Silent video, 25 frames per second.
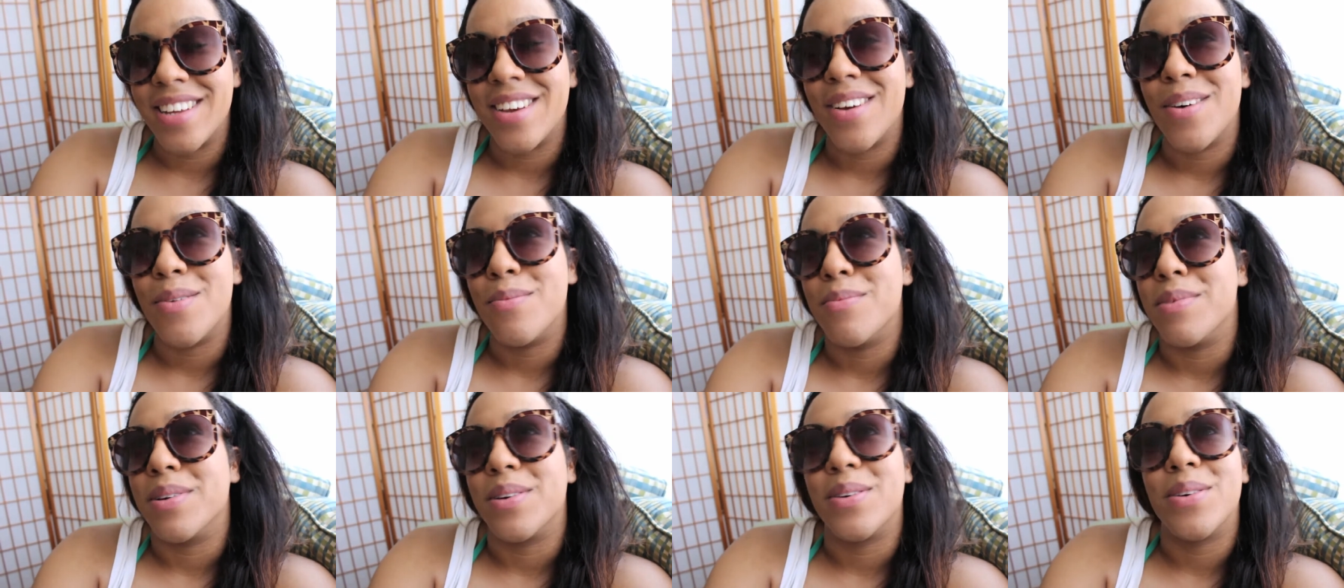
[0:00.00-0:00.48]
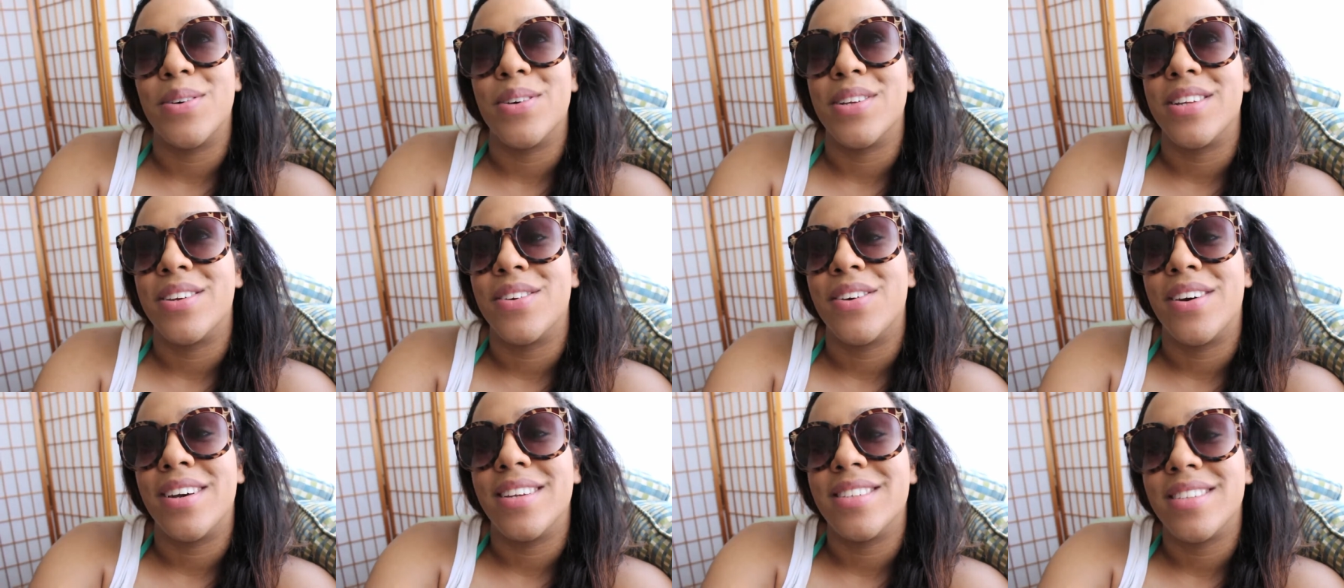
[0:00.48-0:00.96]
Oh my god,
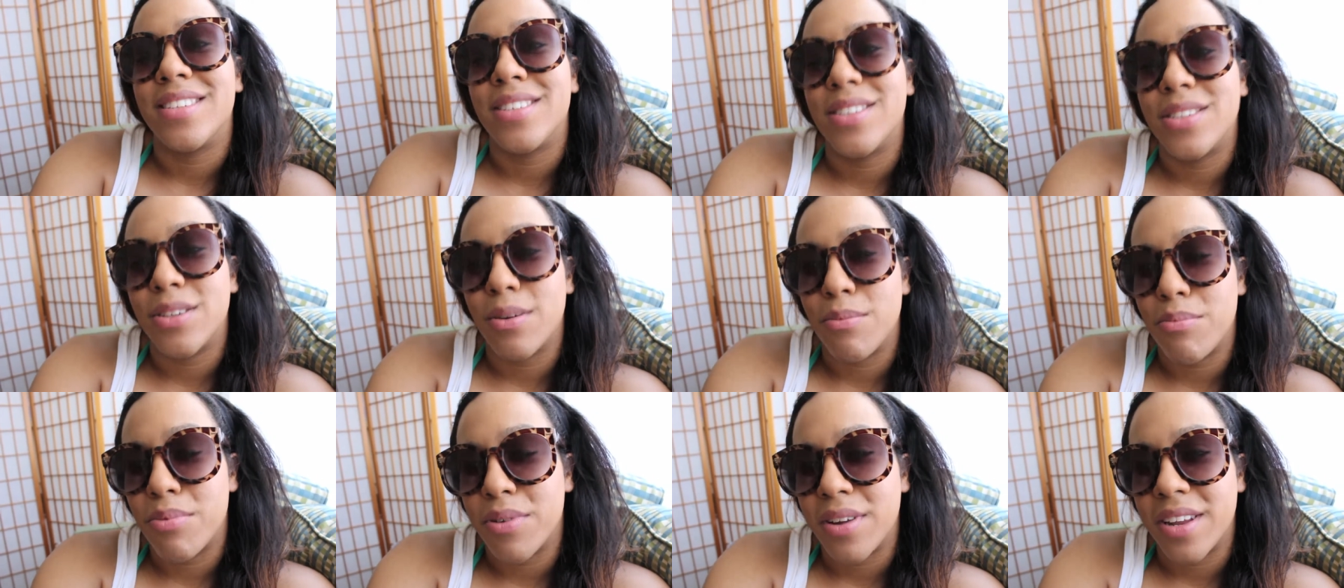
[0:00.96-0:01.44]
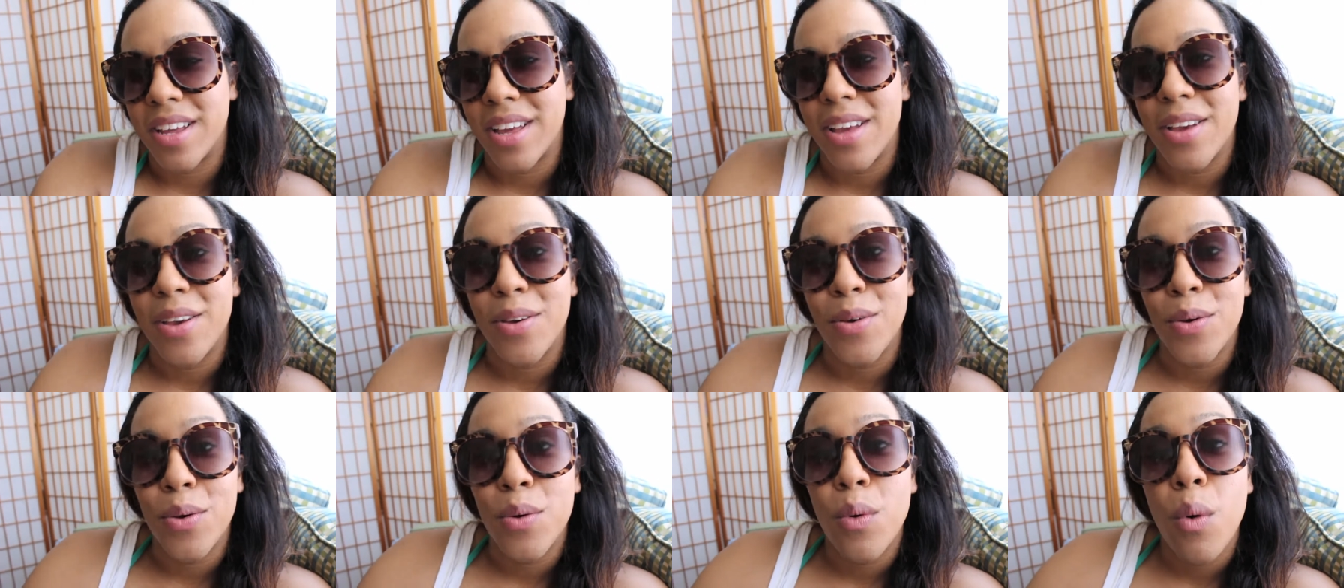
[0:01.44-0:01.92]
you guys, it's so pretty.
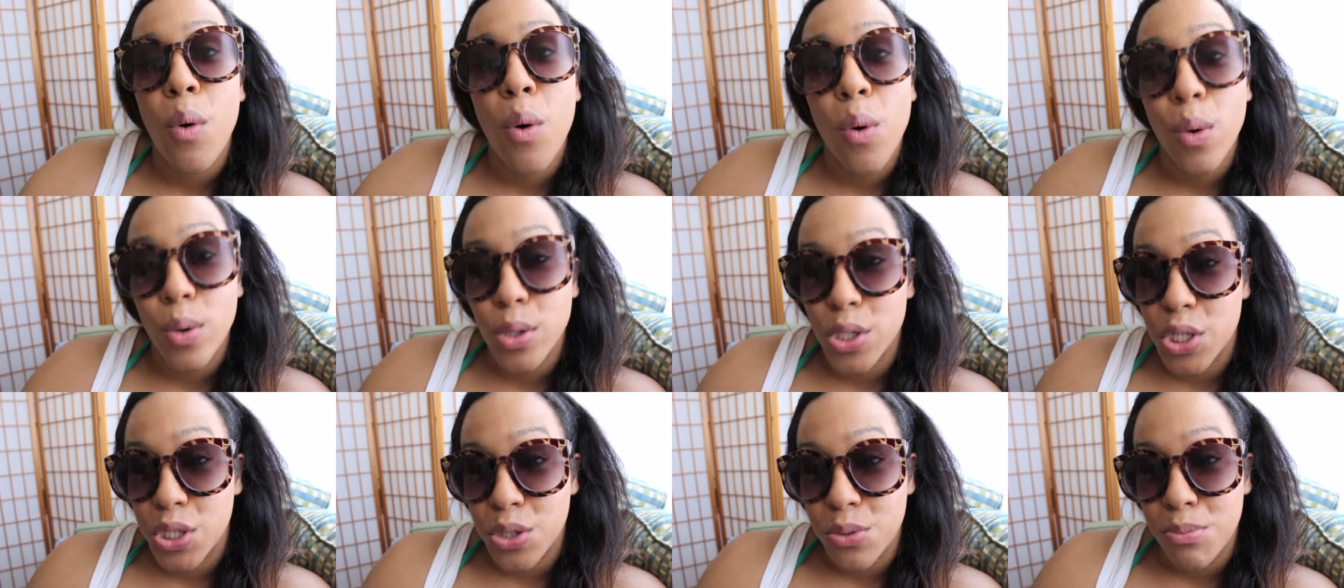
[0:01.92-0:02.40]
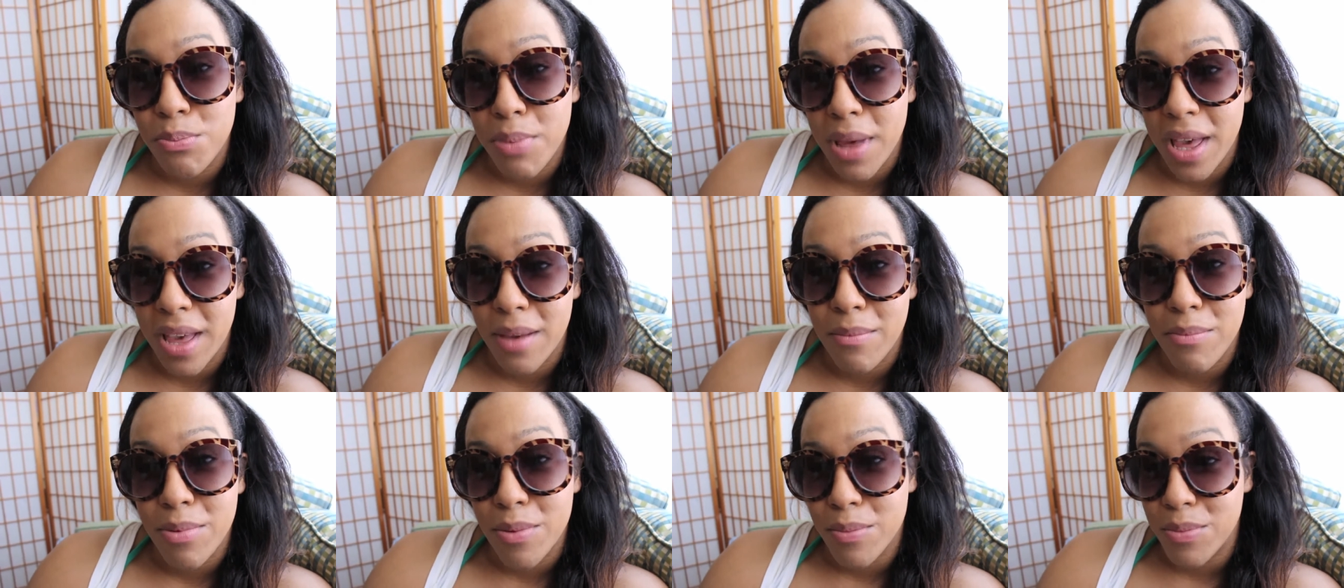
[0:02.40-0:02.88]
Google Horseshoe
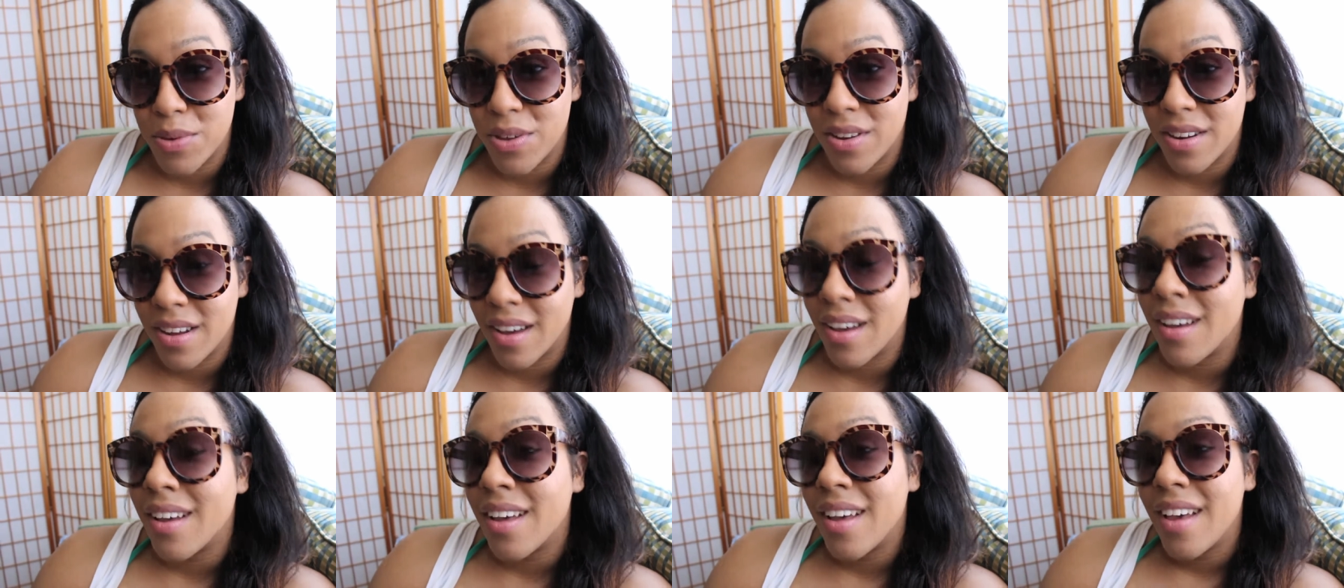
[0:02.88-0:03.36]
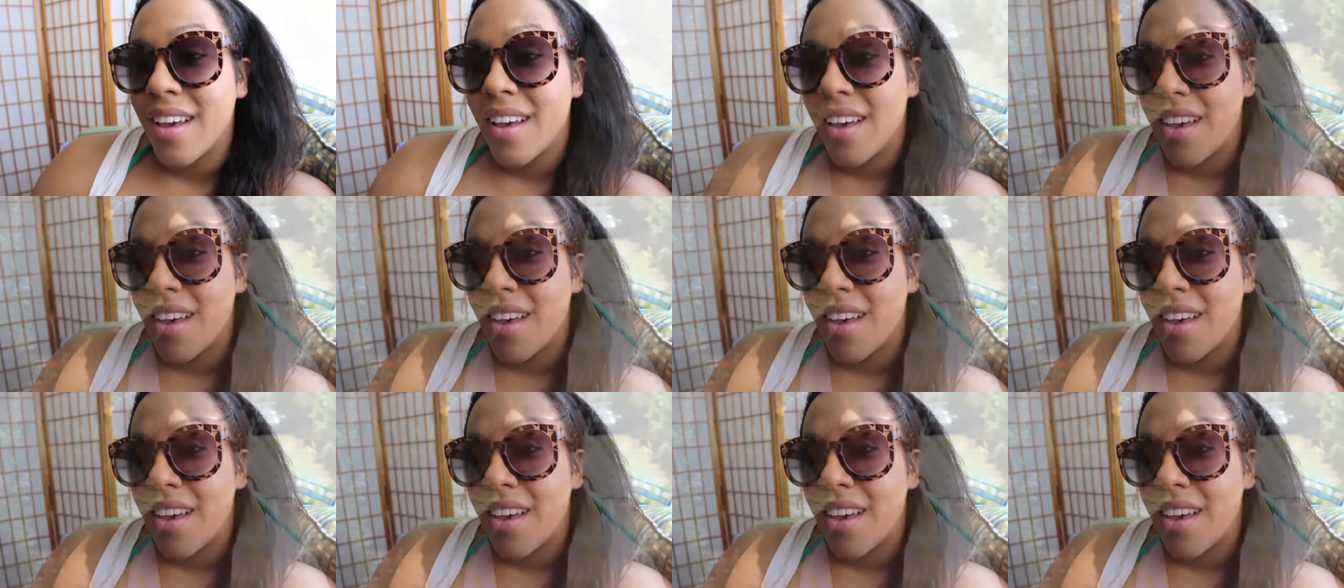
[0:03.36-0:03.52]
Bay Bermuda.